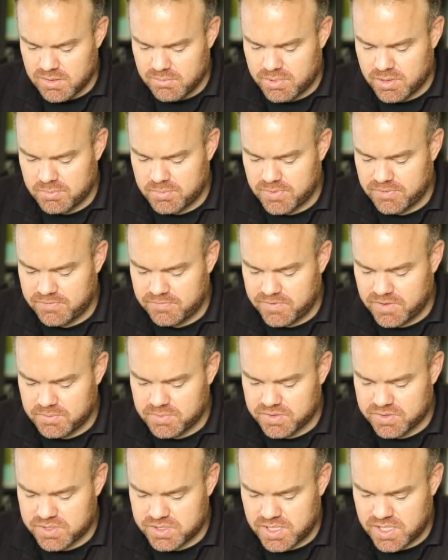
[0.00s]
But
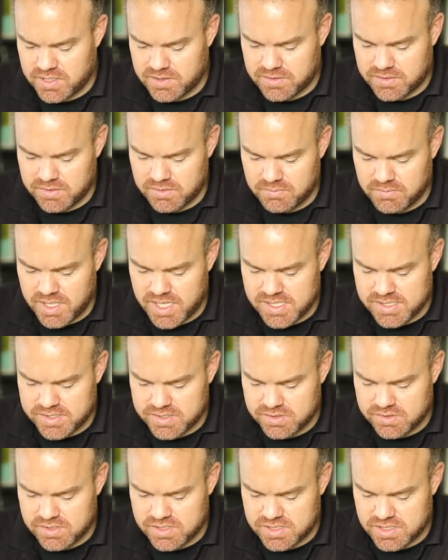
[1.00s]
Mephibosheth, your
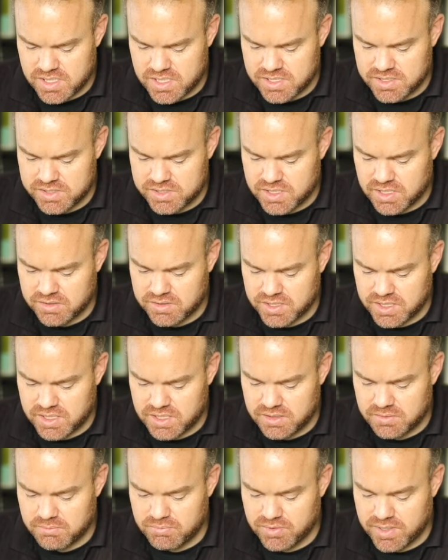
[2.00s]
master's son, shall
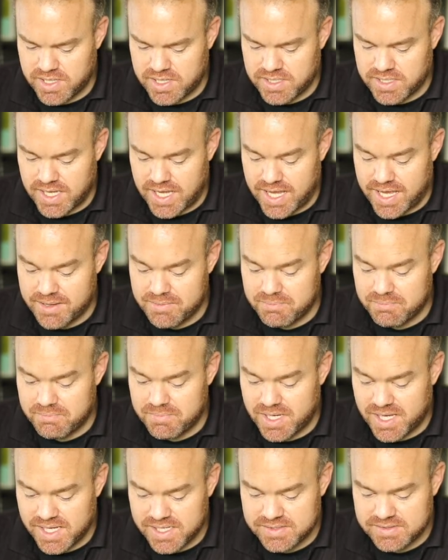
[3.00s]
eat bread at
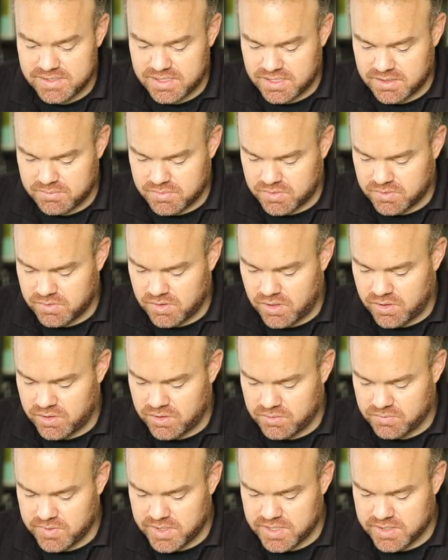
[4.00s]
my table
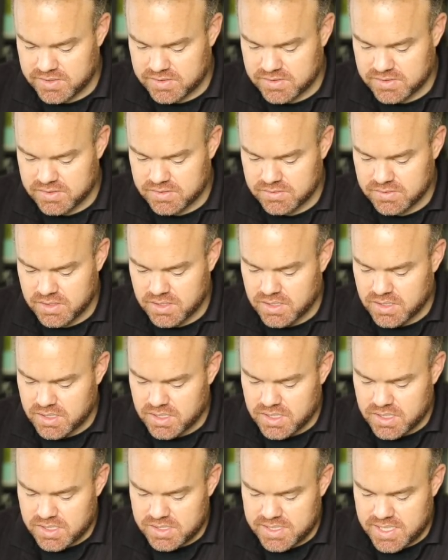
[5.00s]
always.
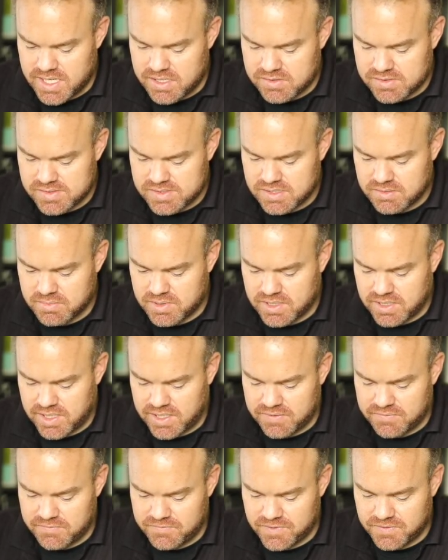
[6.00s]
Now Ziba
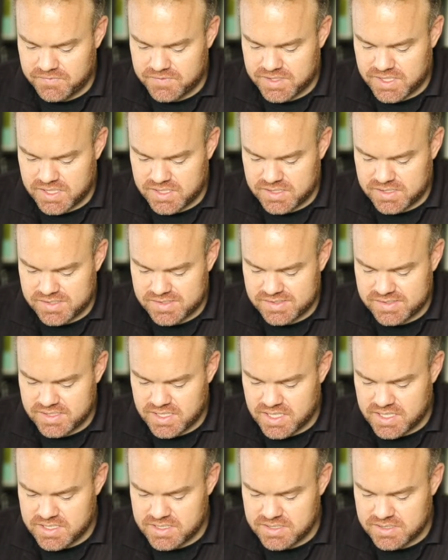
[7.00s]
had fifteen
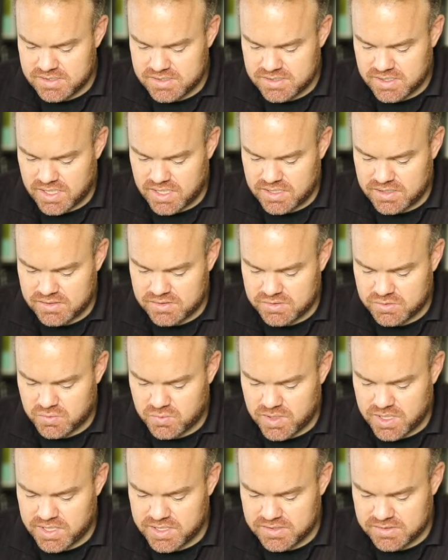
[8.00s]
sons and
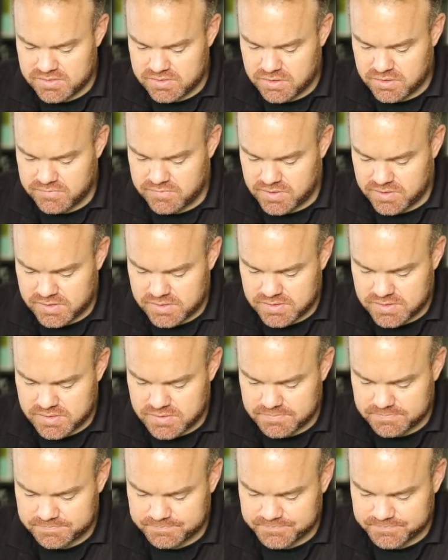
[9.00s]
twenty servants.